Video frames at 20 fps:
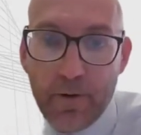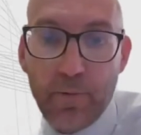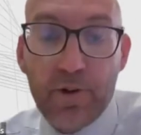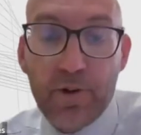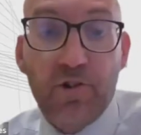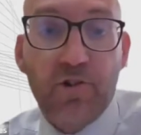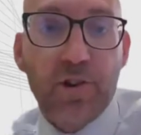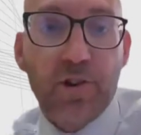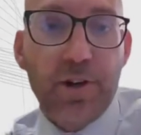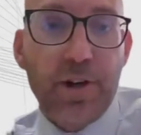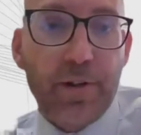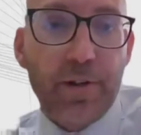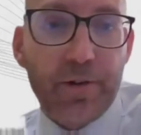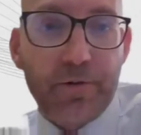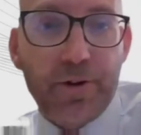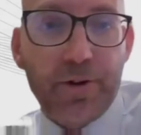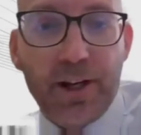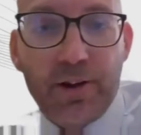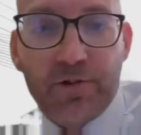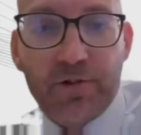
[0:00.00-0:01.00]
which is
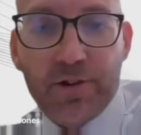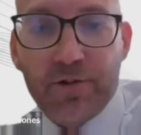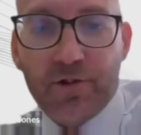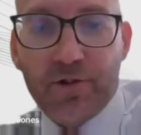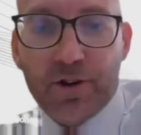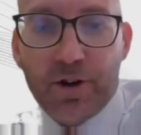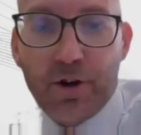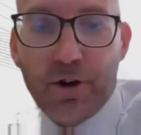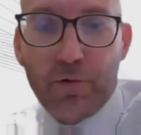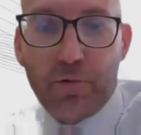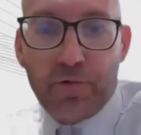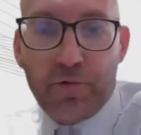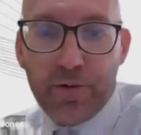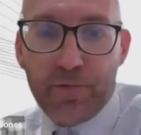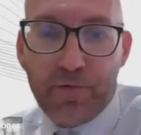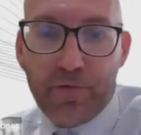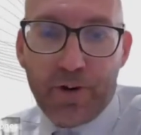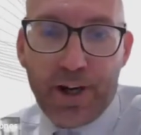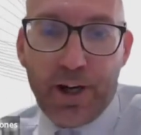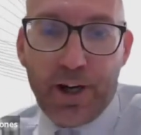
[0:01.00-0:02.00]
another reason to go
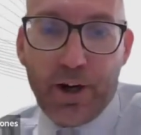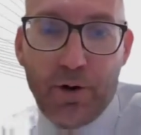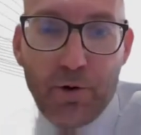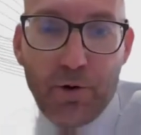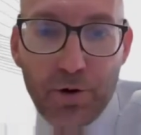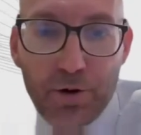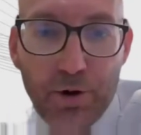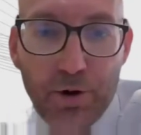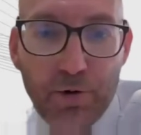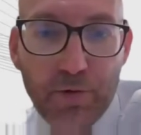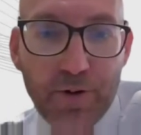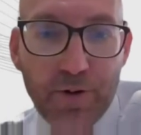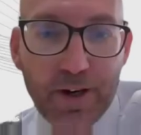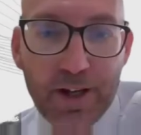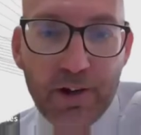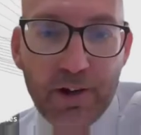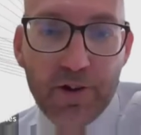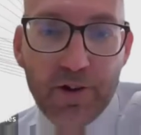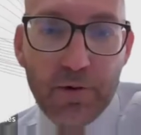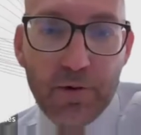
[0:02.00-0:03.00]
for freehold over
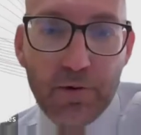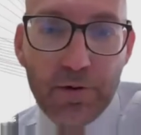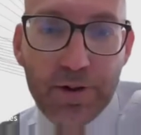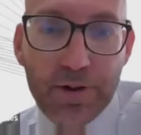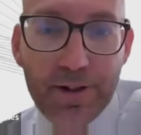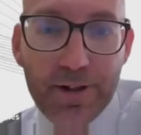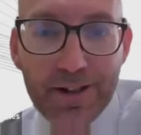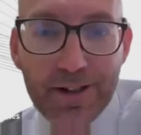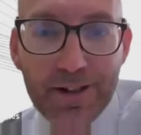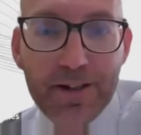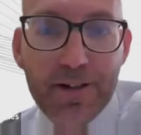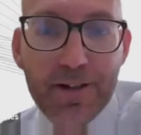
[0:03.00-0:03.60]
leasehold,